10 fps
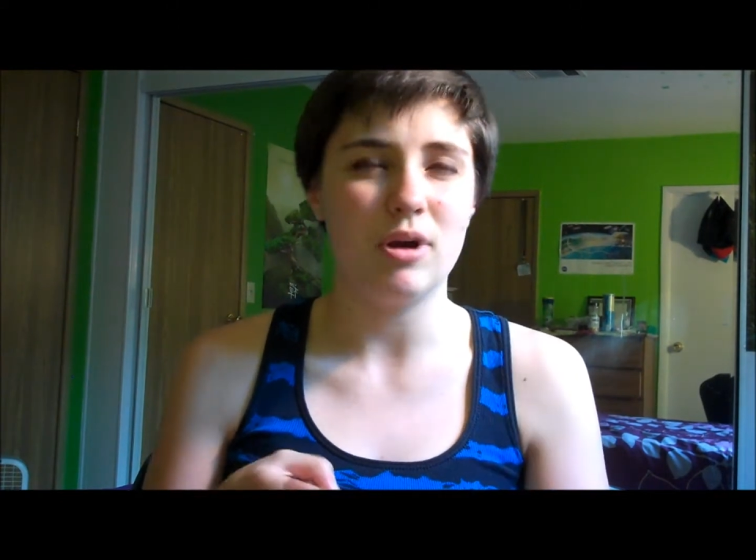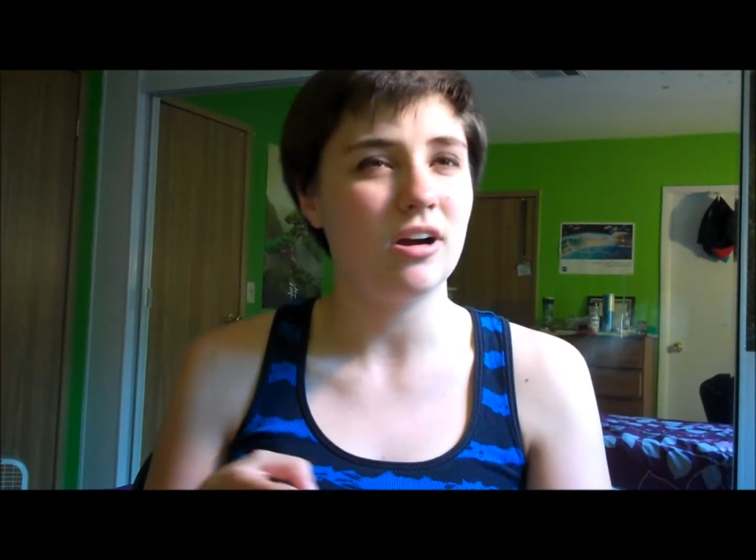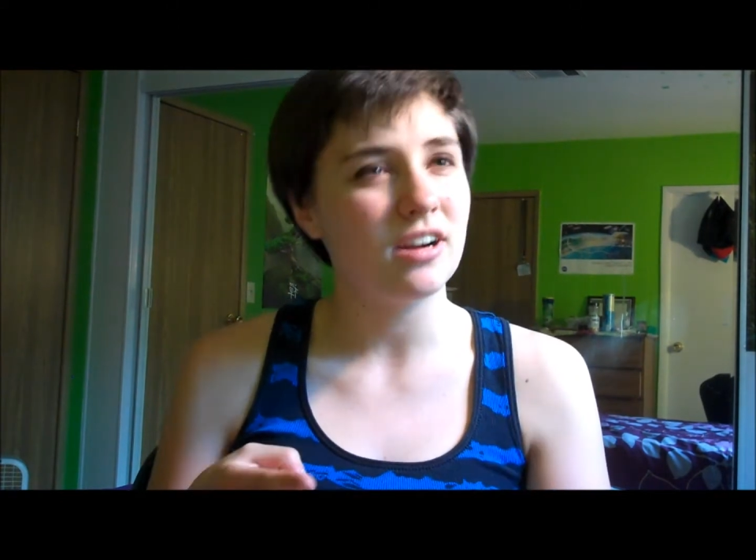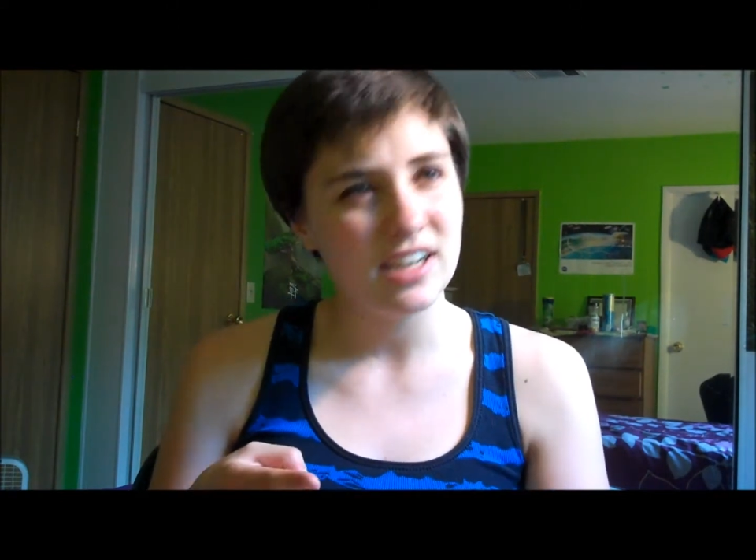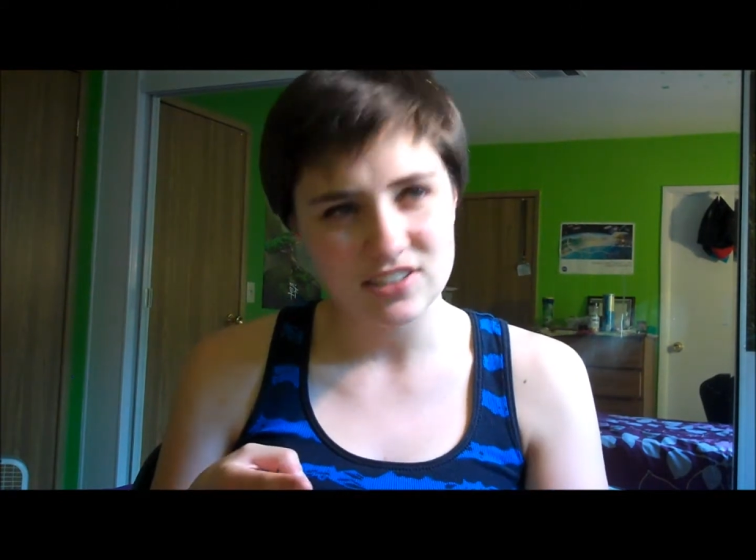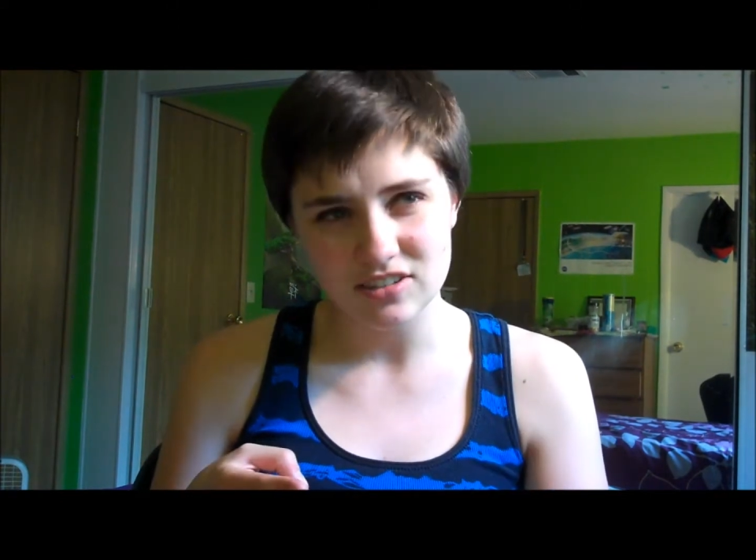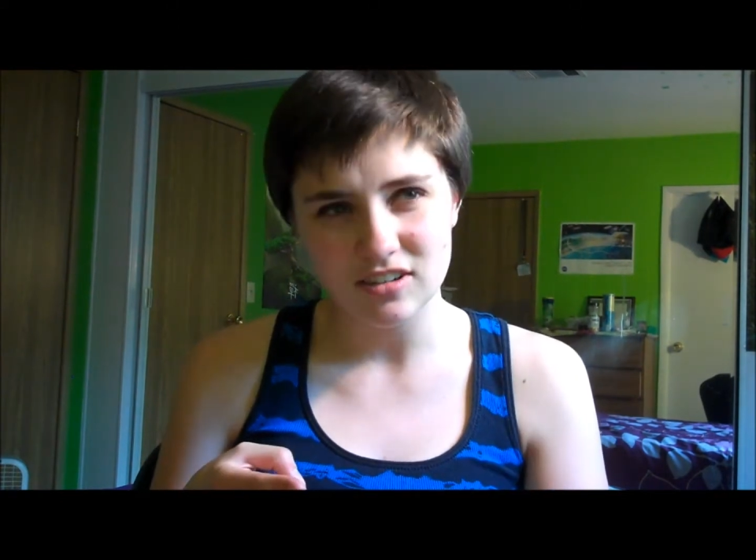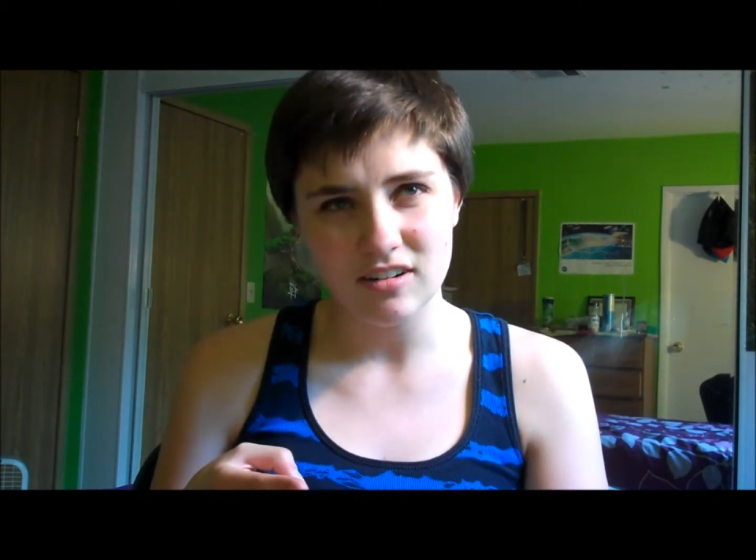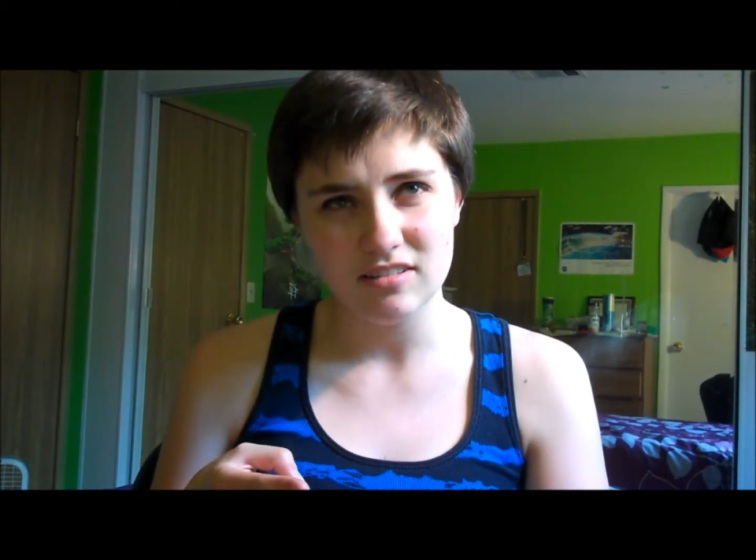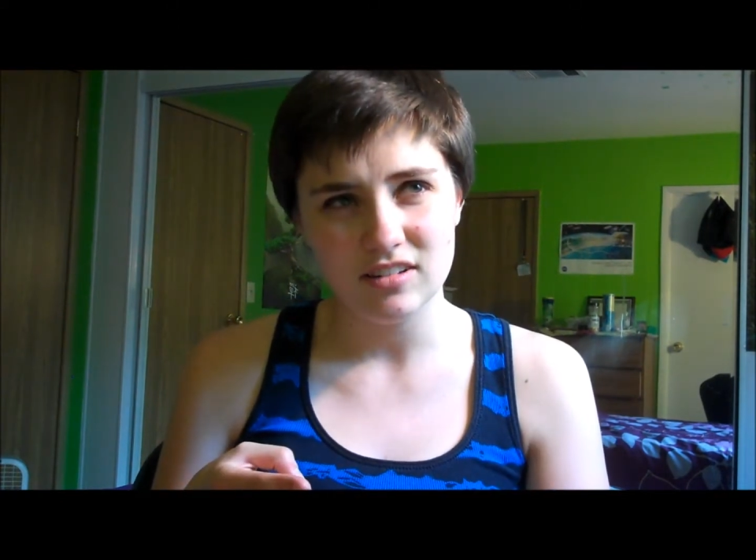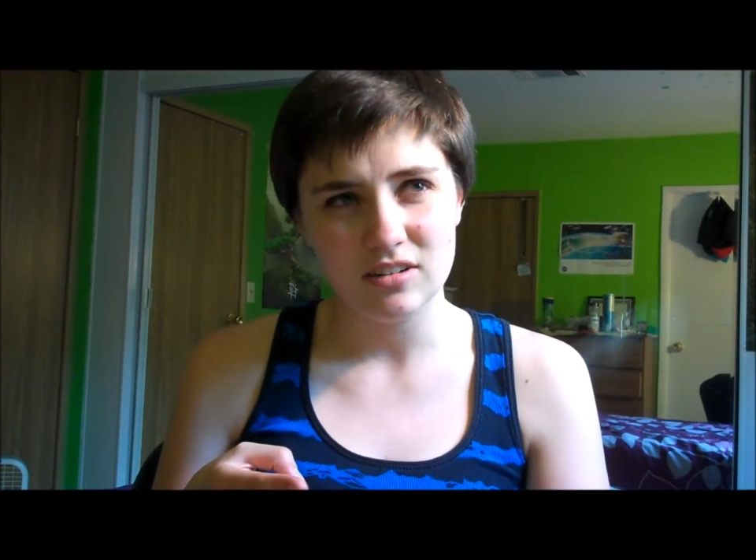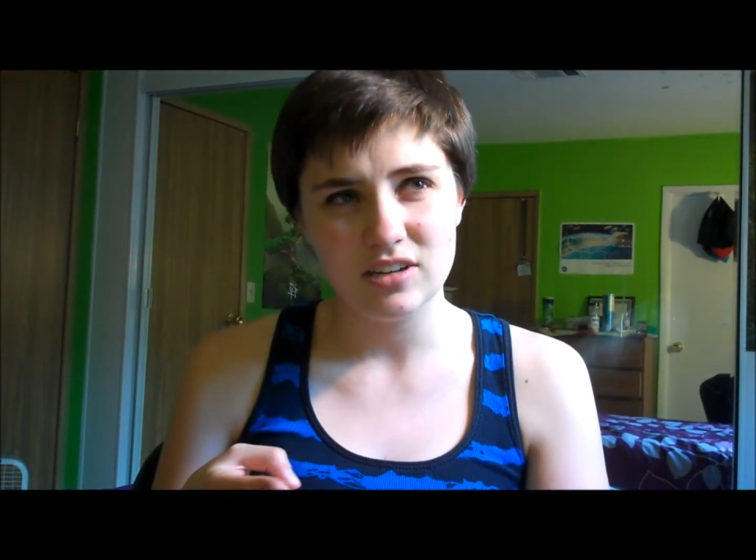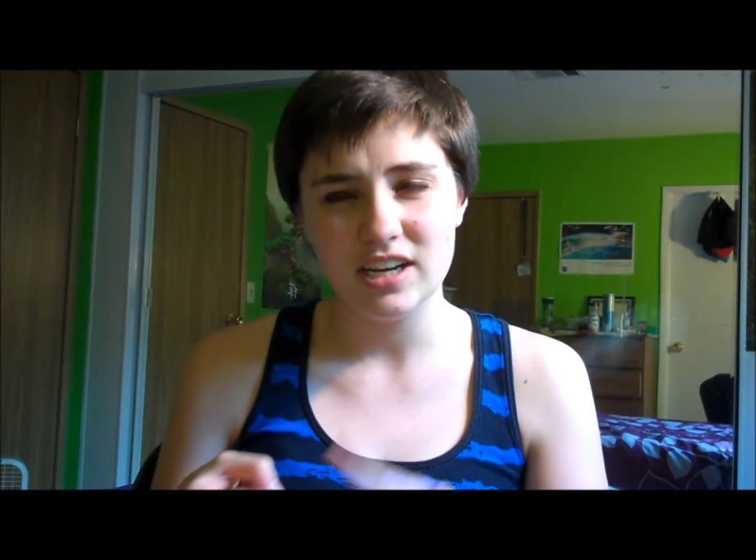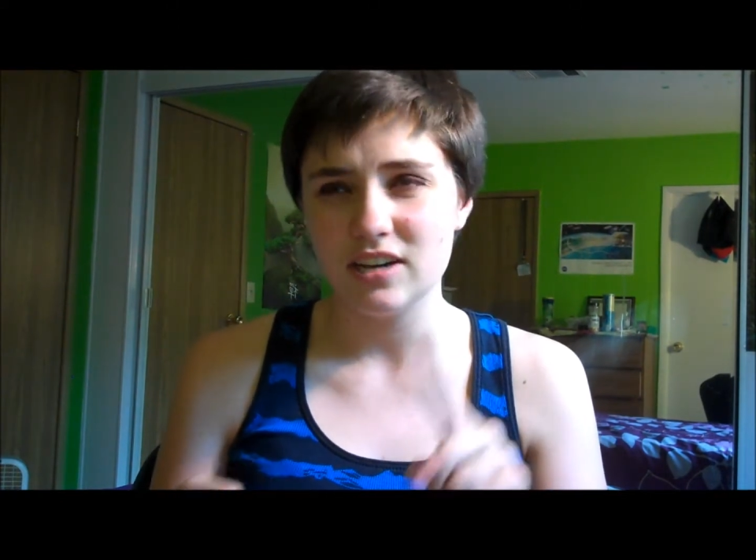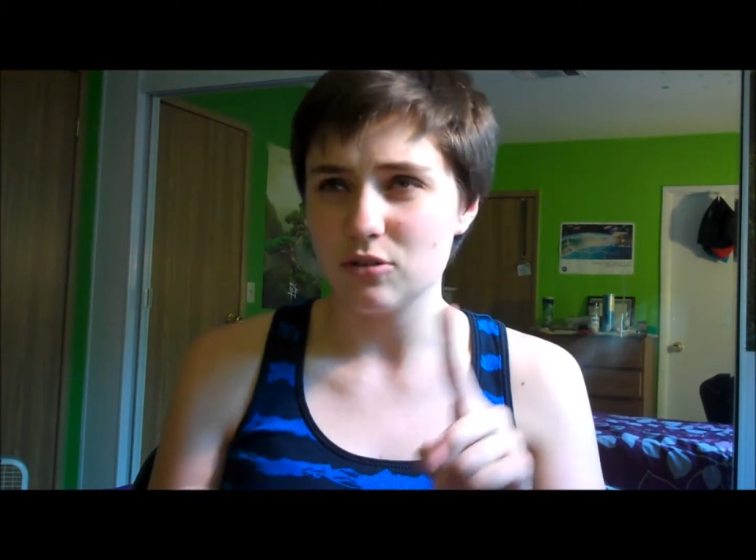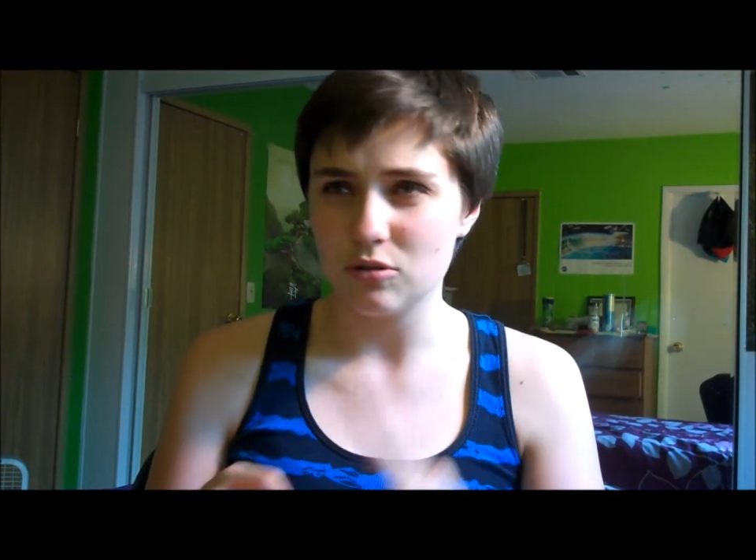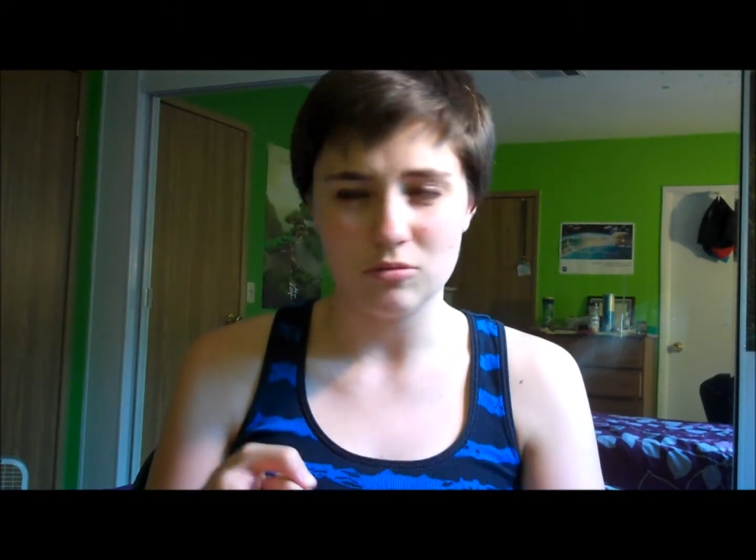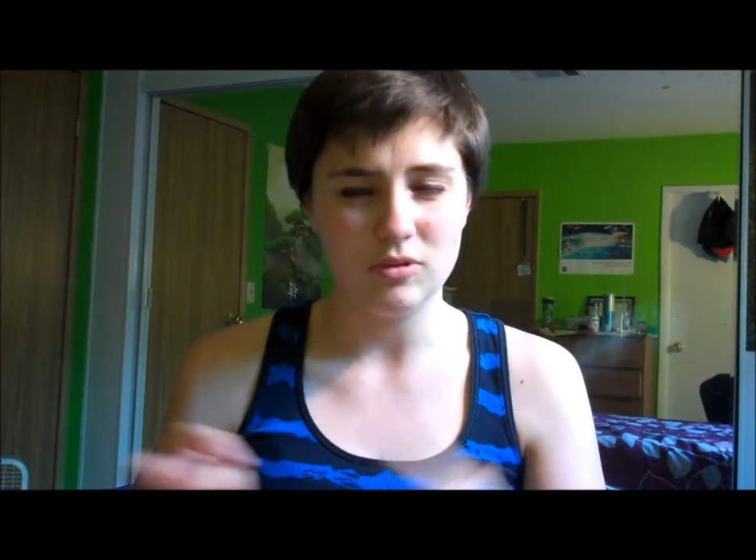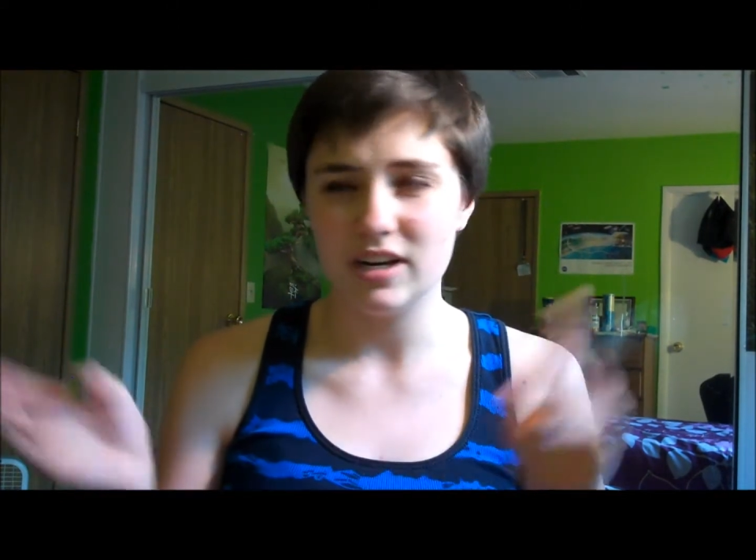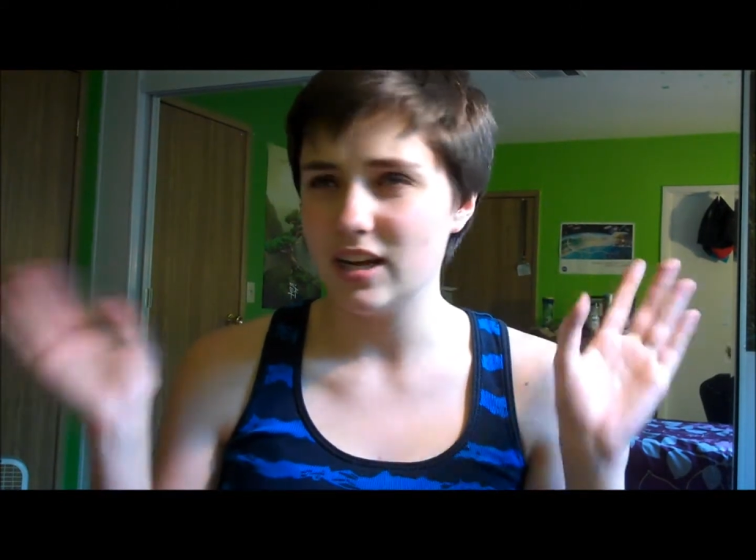part hasn't gotten there yet, or
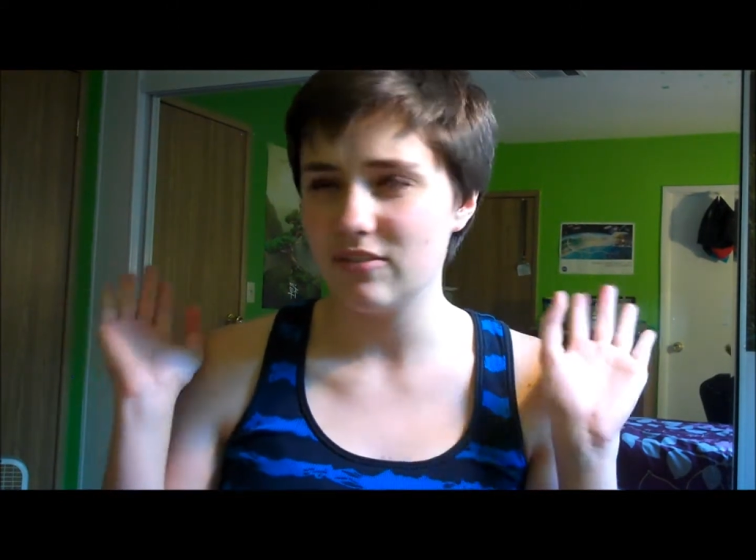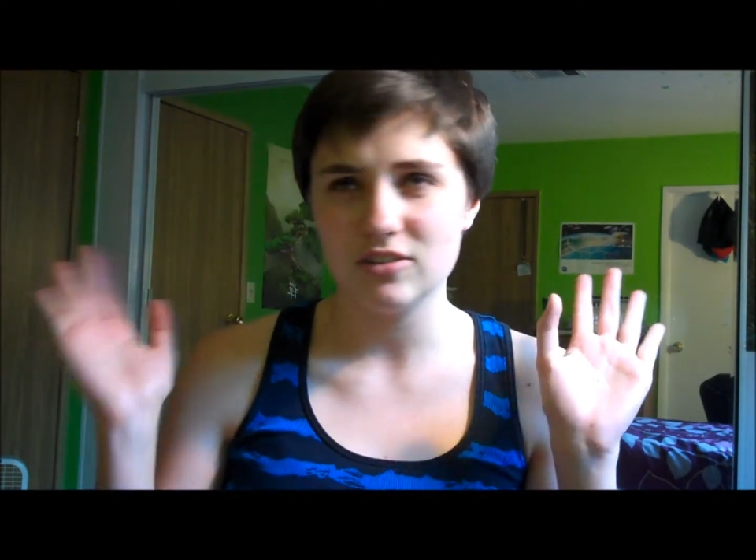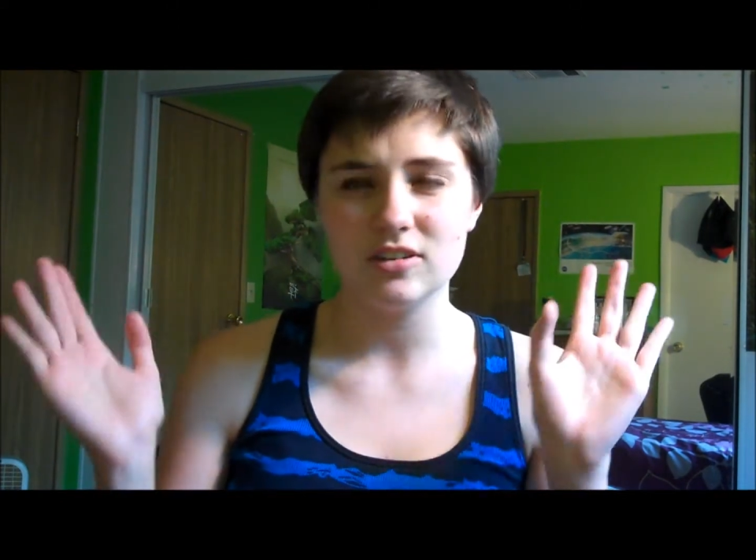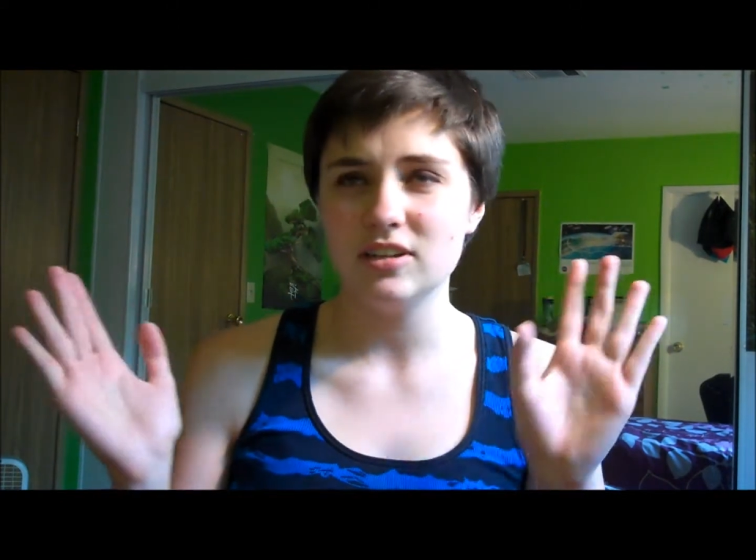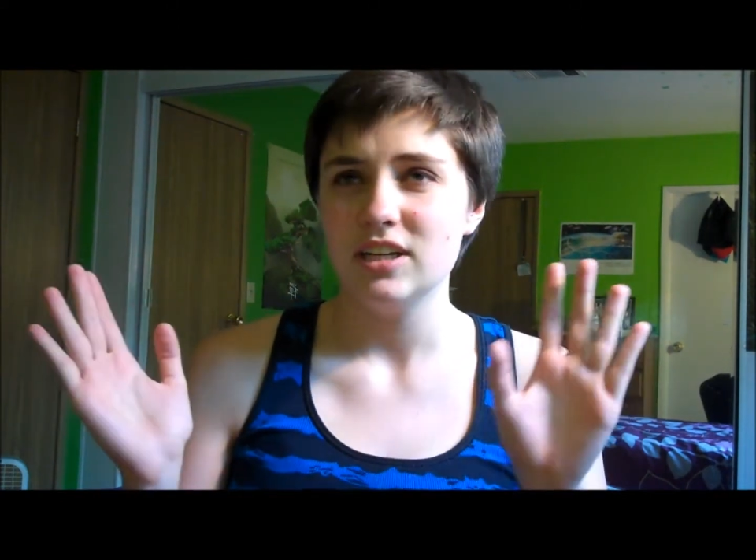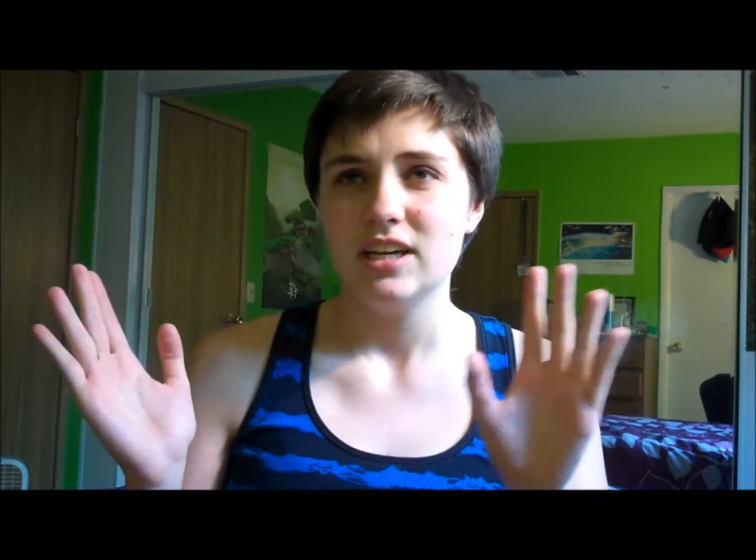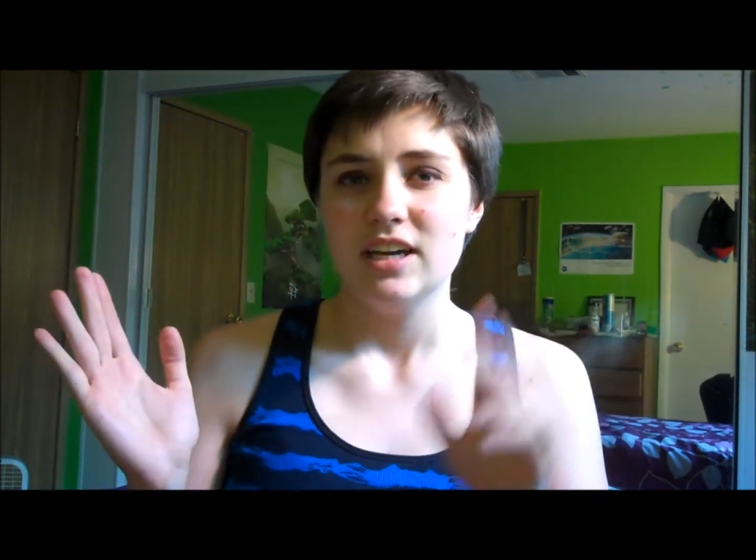whatever,